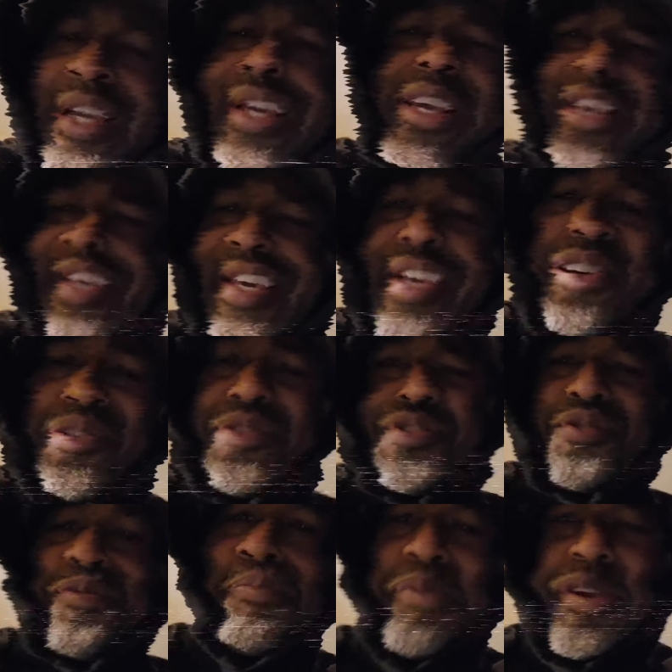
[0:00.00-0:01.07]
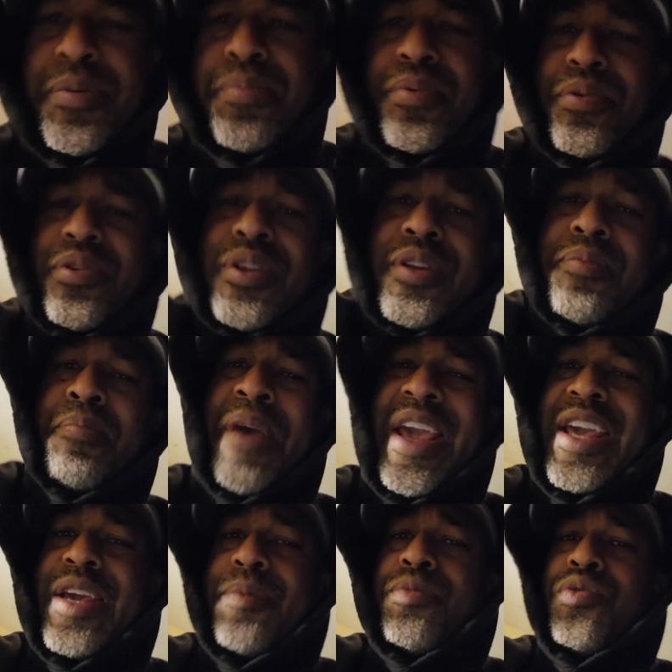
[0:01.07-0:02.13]
He killed two people and
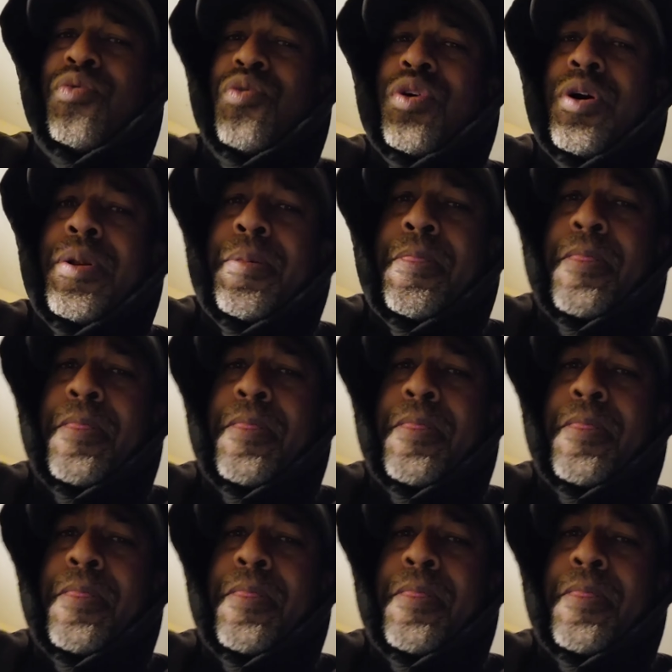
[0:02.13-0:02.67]
maimed one.